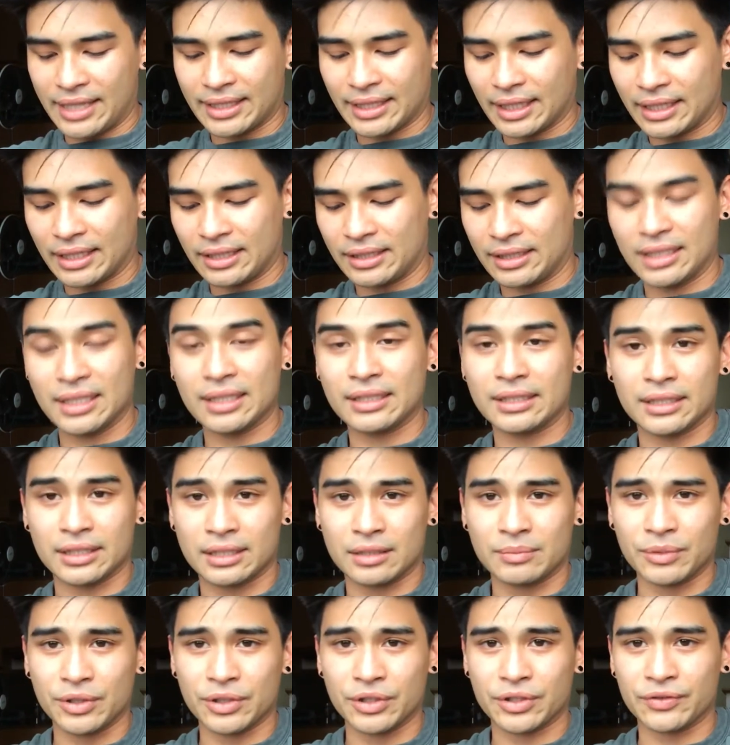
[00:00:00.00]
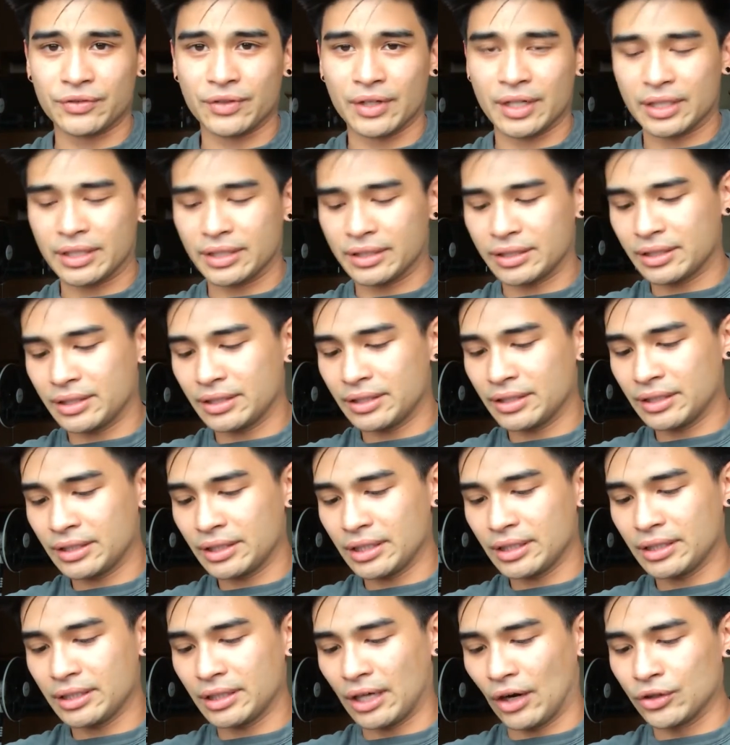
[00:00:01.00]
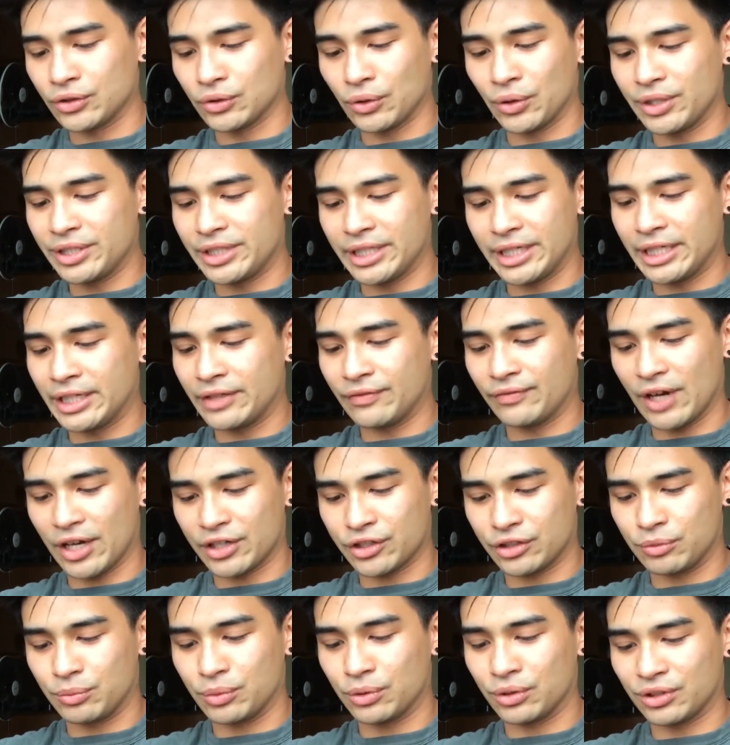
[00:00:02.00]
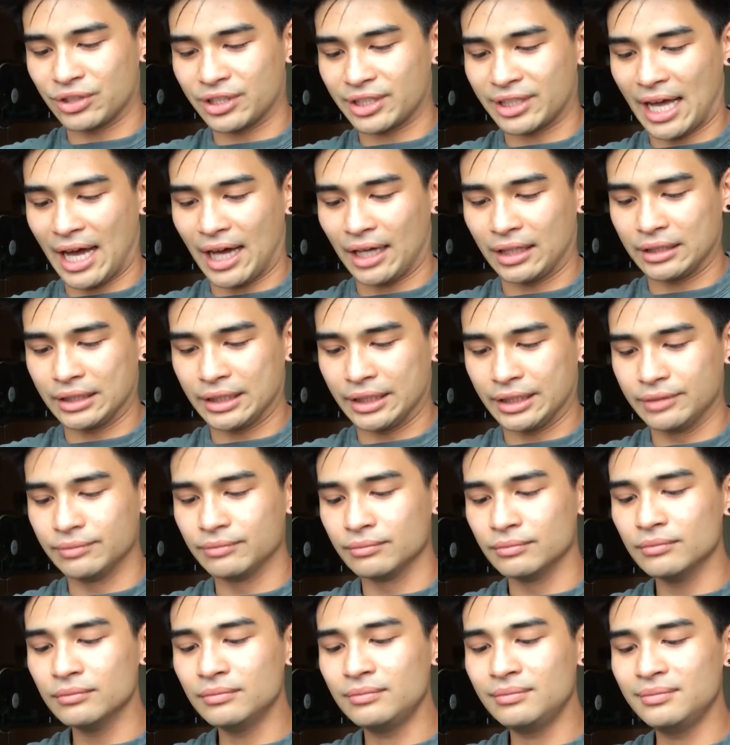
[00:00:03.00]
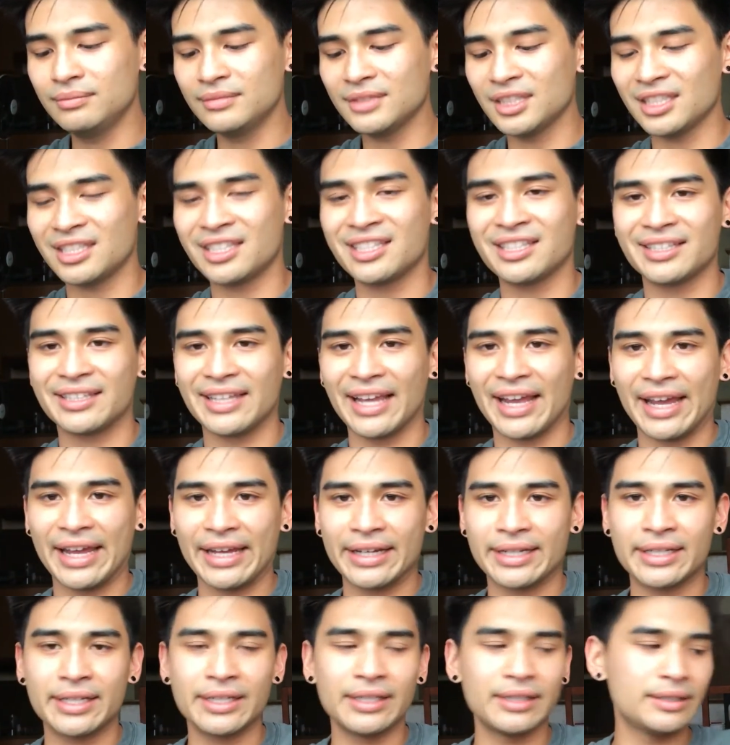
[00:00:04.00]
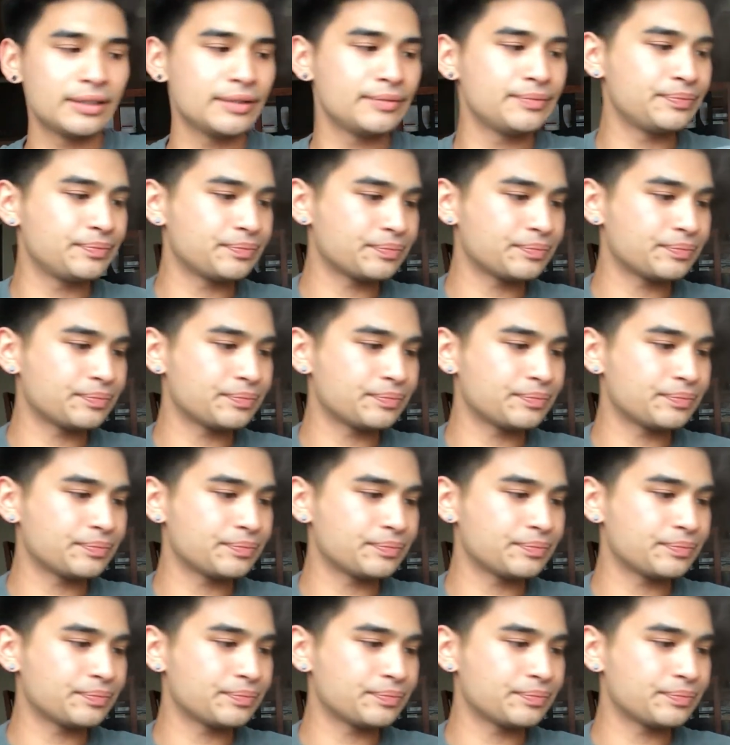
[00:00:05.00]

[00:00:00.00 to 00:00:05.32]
the States, I didn't eat this much rice. I was always eating vegetables, salad, steak.